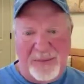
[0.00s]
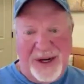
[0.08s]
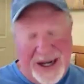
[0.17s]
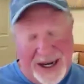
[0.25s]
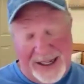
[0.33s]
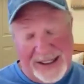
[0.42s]

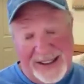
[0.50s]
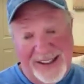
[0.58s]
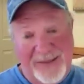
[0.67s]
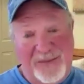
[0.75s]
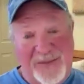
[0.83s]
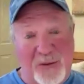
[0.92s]

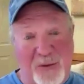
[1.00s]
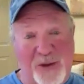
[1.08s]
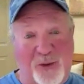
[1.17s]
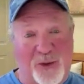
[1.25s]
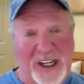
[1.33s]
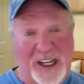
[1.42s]
But
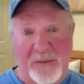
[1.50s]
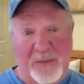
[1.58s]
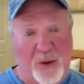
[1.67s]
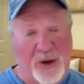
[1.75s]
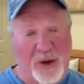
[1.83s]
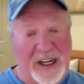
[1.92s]
what's really
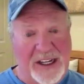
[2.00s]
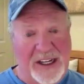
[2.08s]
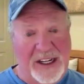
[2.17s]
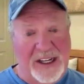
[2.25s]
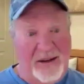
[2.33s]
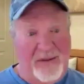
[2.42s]
important
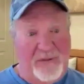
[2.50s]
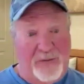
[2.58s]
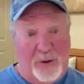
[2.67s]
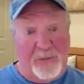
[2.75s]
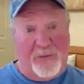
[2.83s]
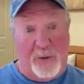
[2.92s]
is for,